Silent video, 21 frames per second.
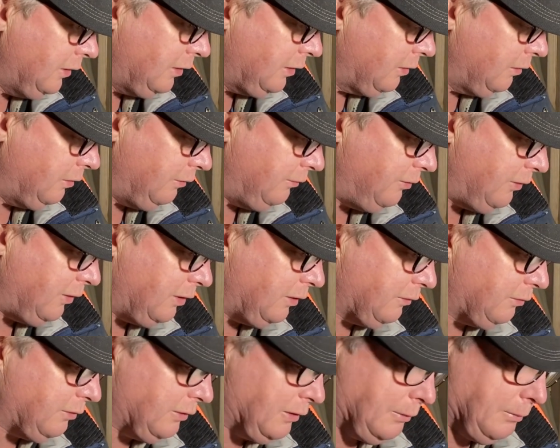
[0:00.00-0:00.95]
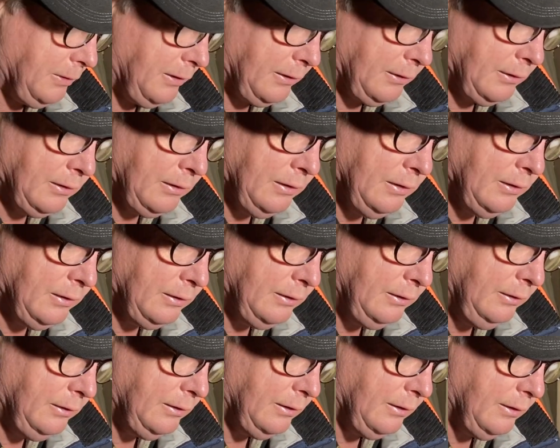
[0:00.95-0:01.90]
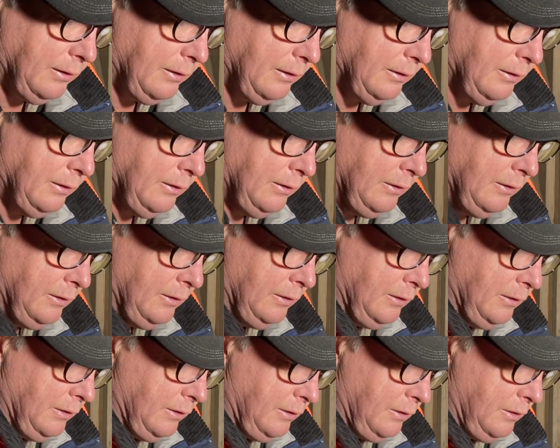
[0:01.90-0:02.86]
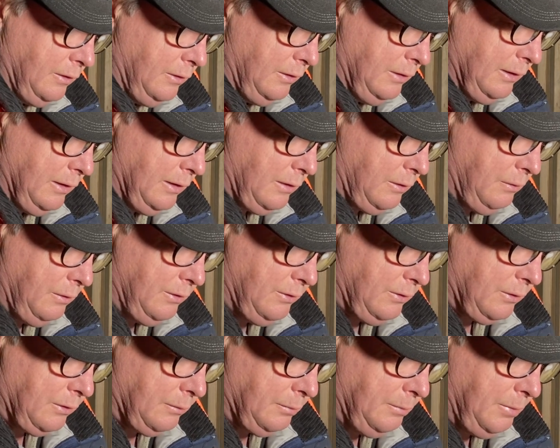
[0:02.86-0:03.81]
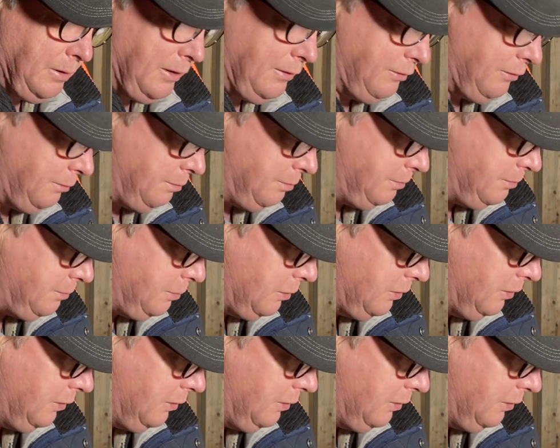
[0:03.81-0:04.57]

old follower friend of mine. Who the heck was it? Buddy from Port